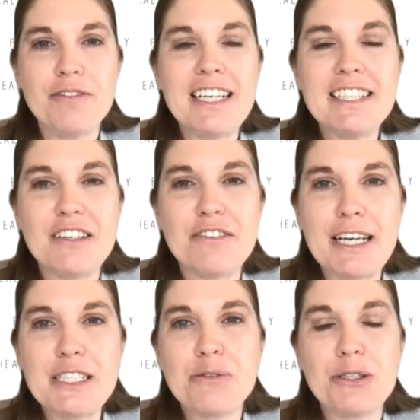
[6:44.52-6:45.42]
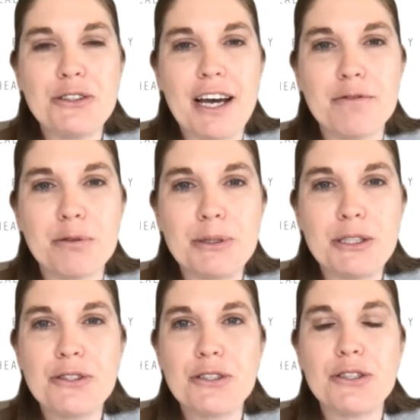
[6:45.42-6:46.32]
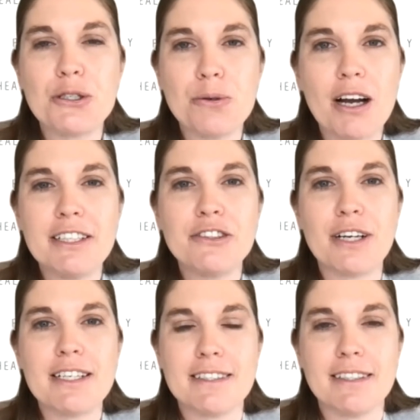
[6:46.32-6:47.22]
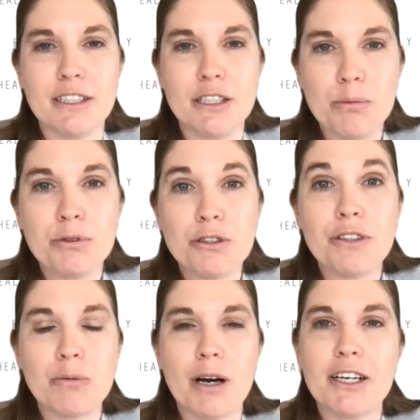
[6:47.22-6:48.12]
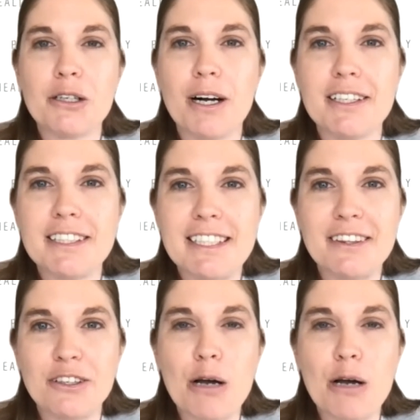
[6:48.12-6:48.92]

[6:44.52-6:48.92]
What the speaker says: final advice would you have for producers who are interested in improving water quality in their